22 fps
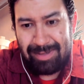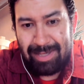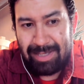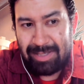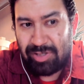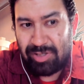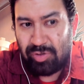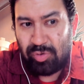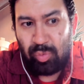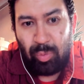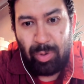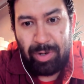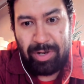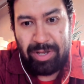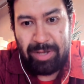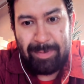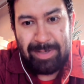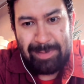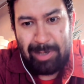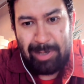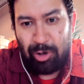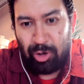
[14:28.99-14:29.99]
That's one of the
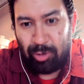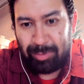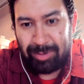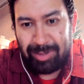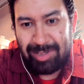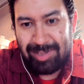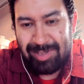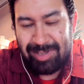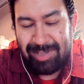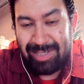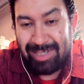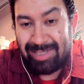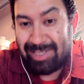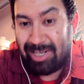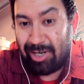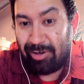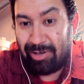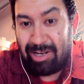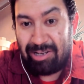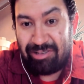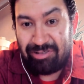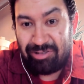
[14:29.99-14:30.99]
best power plays in the
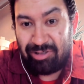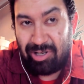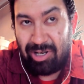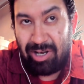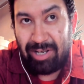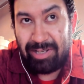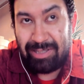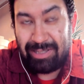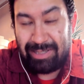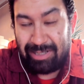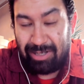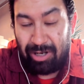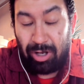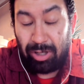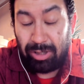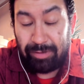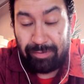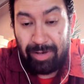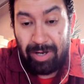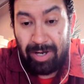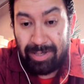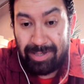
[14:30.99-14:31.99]
entire National Hockey, in
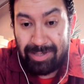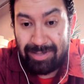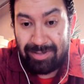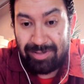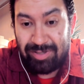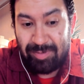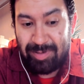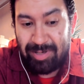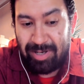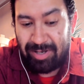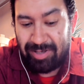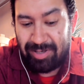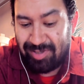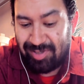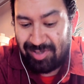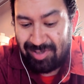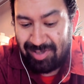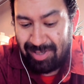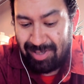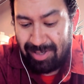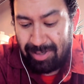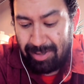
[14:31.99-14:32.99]
all of hockey, to be
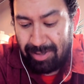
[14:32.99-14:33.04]
honest.